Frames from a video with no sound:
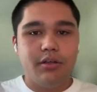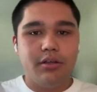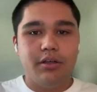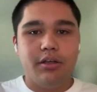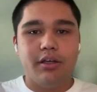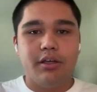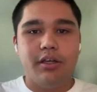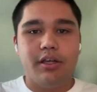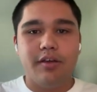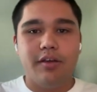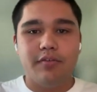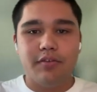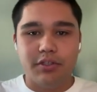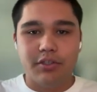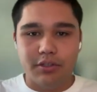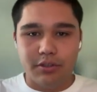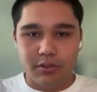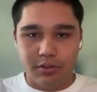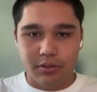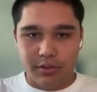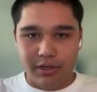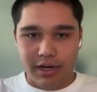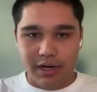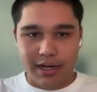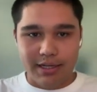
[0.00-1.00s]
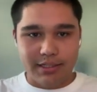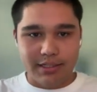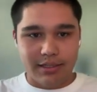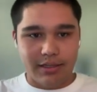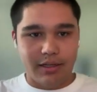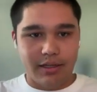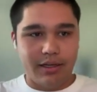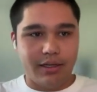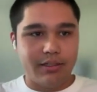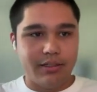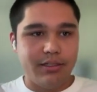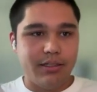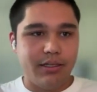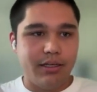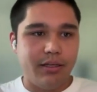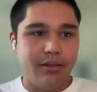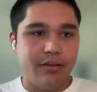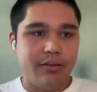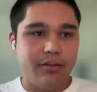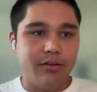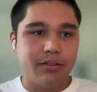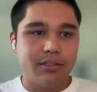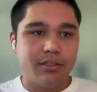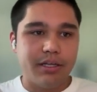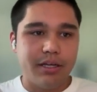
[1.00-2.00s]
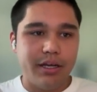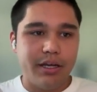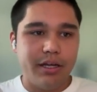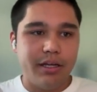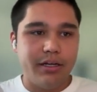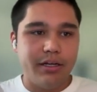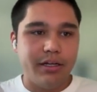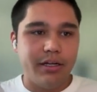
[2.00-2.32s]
It gives you a nice link to Etherscan.